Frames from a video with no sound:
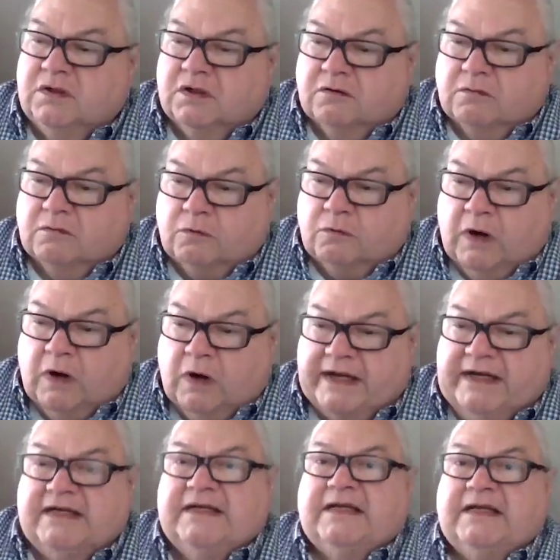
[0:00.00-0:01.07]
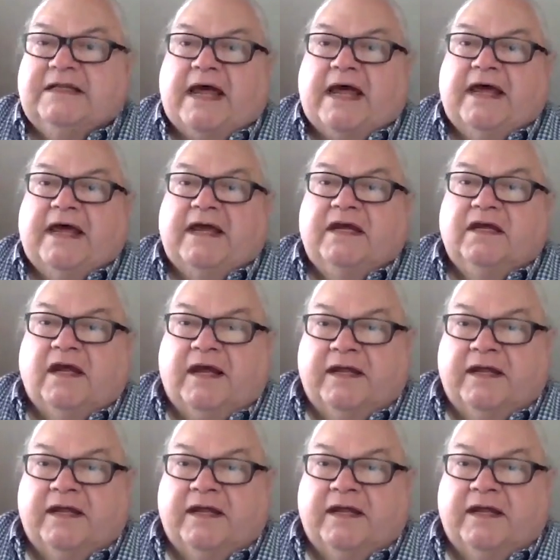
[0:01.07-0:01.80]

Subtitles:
write it a day